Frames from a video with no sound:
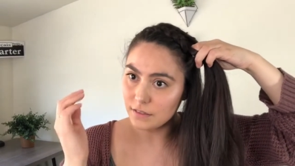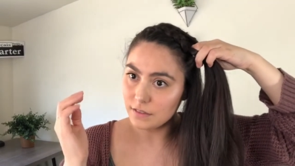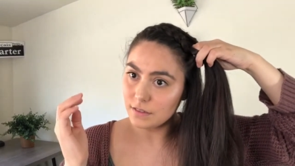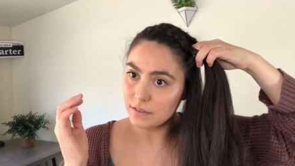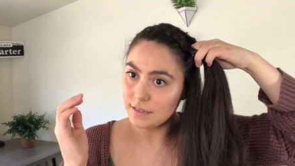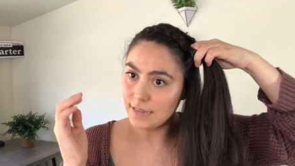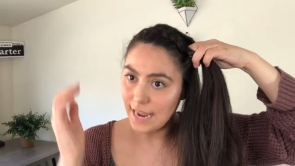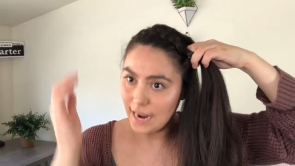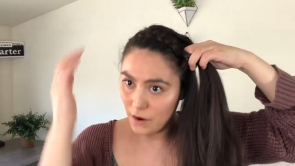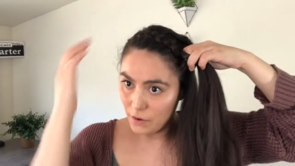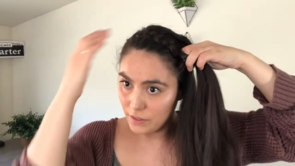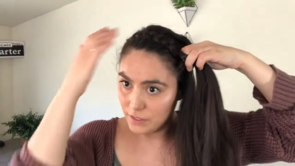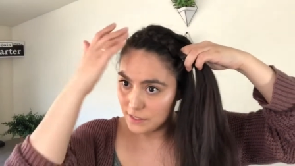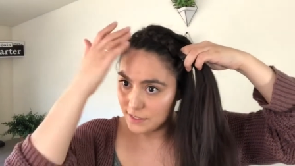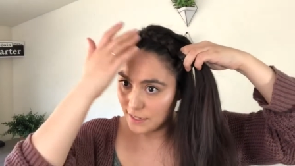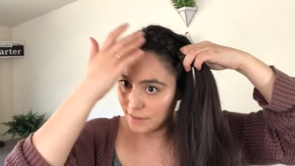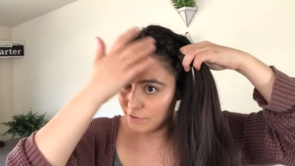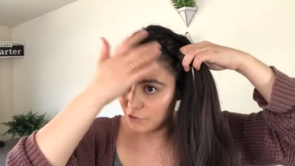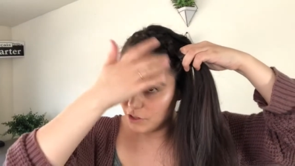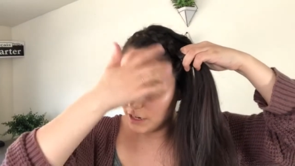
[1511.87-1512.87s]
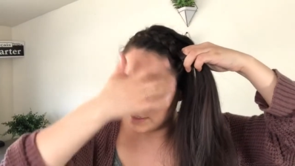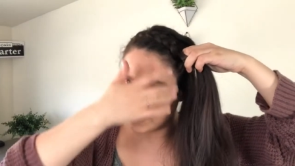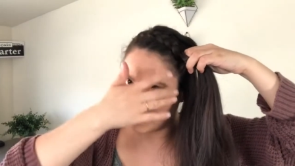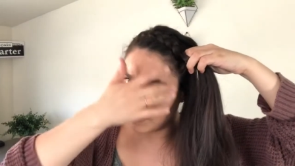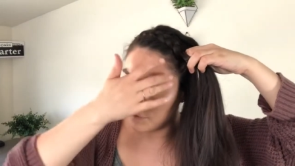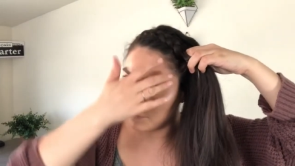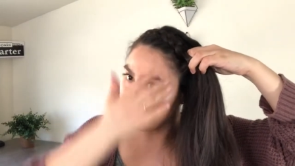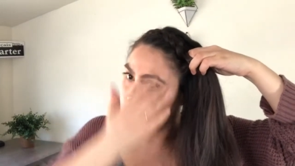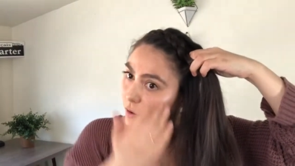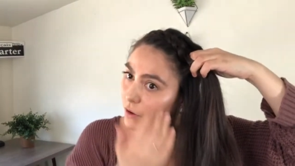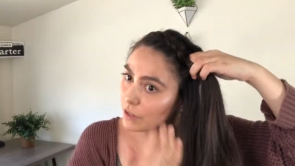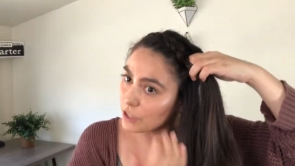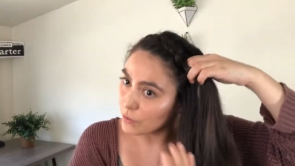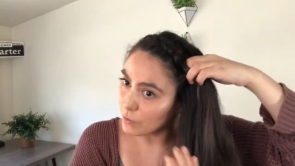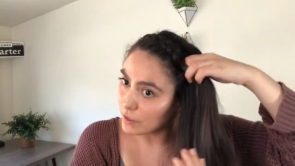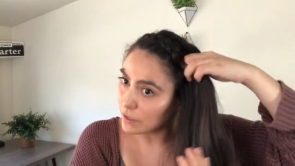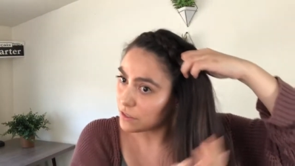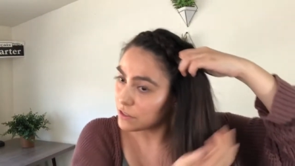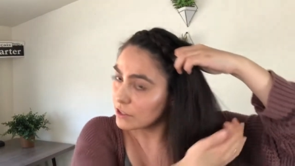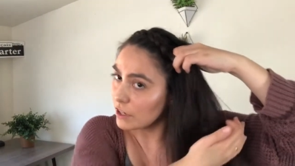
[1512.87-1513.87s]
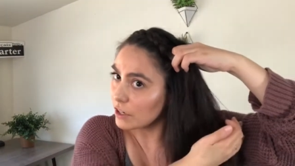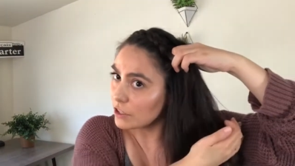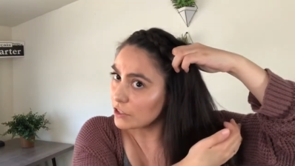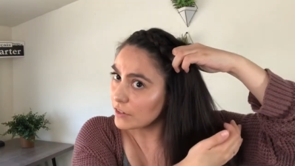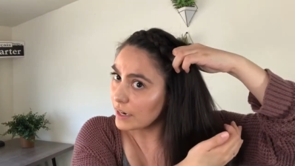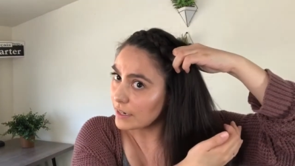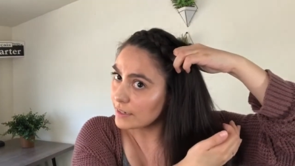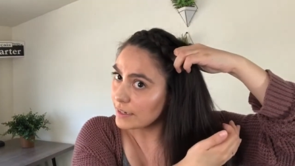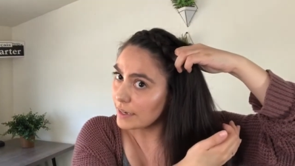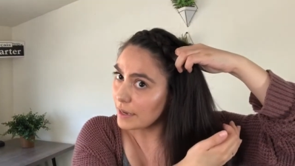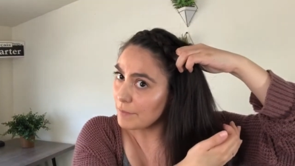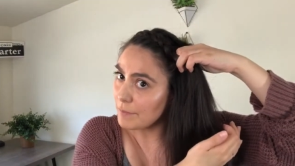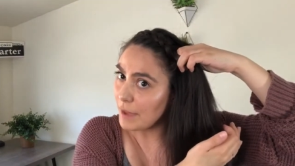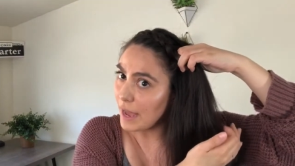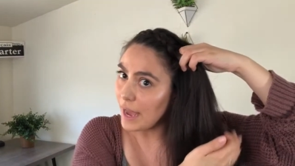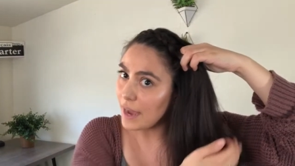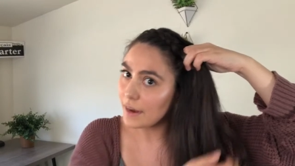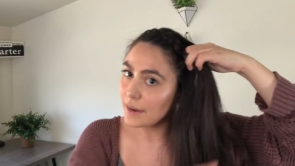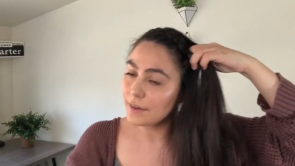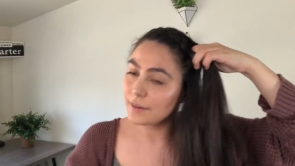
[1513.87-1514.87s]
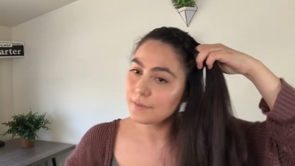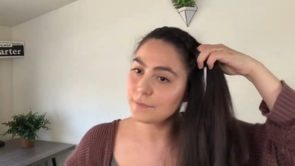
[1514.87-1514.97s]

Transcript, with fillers: now instead of directing it forward, you want to start directing it back.